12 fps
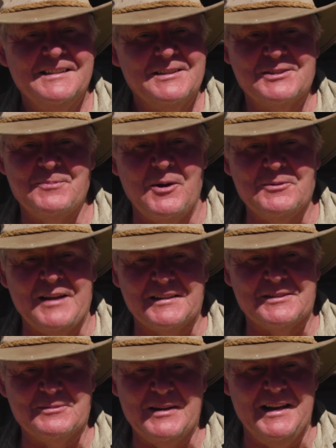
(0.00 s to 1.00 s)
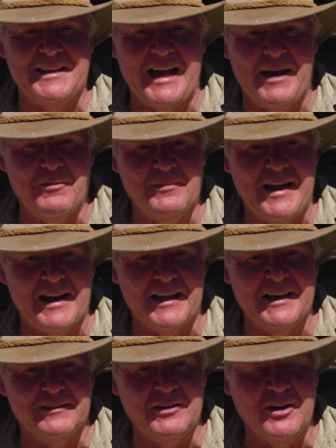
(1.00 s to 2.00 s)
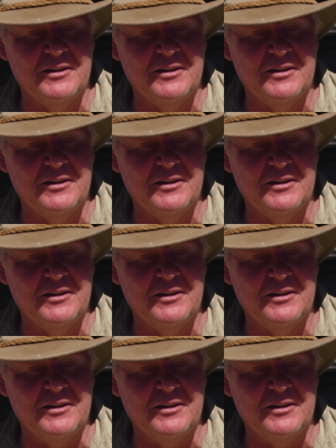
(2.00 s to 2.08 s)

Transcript: the smoke doesn't really calm them down a hell of a